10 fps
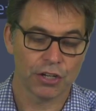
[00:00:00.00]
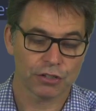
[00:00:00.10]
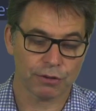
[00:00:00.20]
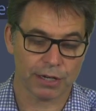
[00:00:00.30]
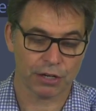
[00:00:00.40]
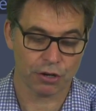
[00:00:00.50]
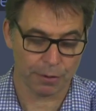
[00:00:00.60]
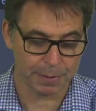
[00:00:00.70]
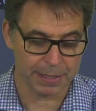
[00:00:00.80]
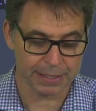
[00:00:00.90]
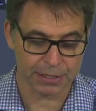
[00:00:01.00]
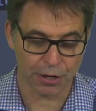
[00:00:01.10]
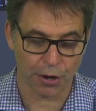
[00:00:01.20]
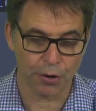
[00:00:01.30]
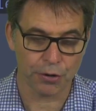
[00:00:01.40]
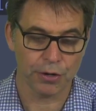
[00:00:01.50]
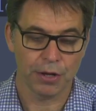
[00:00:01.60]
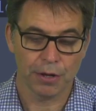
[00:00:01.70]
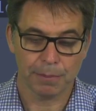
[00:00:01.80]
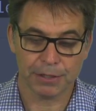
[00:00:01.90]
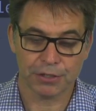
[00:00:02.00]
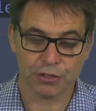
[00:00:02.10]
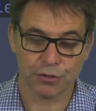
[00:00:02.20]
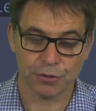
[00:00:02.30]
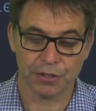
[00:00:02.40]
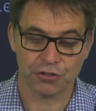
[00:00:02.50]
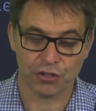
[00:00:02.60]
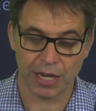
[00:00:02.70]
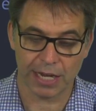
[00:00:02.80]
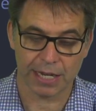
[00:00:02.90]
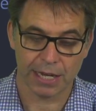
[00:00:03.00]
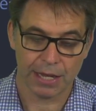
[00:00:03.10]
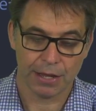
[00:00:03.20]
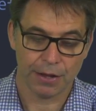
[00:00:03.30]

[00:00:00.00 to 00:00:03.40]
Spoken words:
So I can copy this code, but just do the check